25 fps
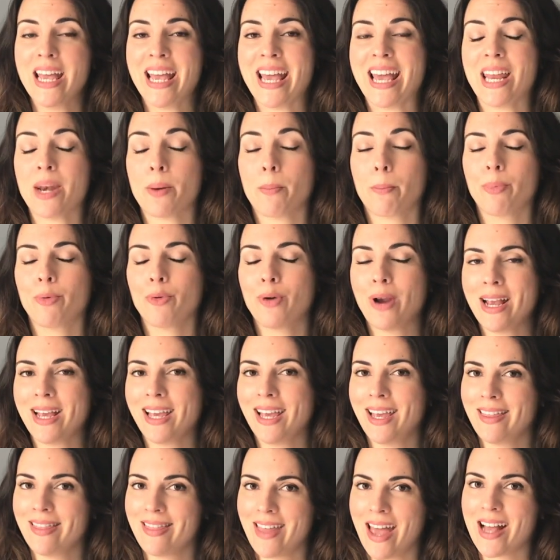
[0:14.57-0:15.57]
in
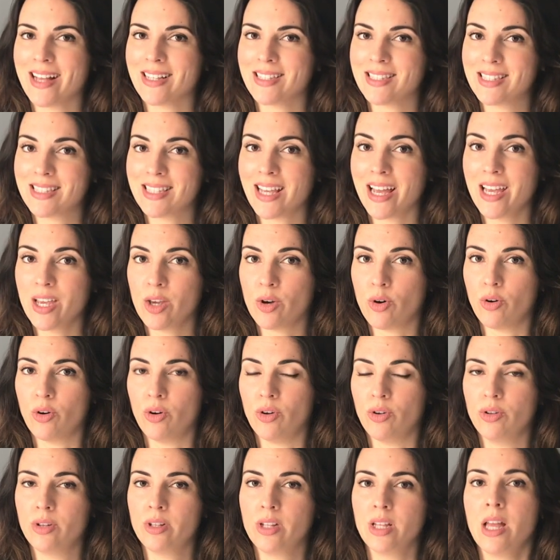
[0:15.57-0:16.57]
breaking that
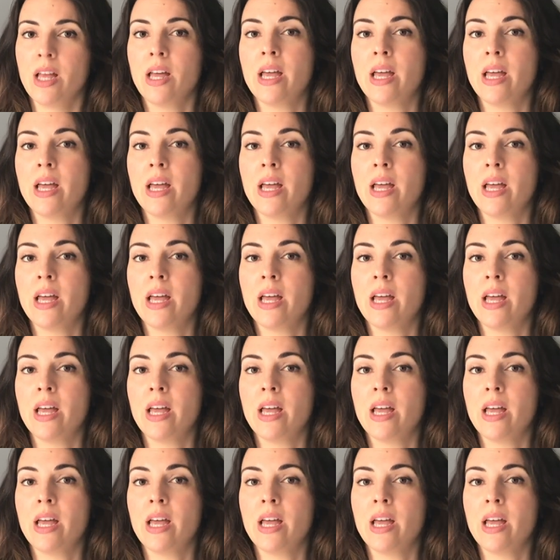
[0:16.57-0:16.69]
cycle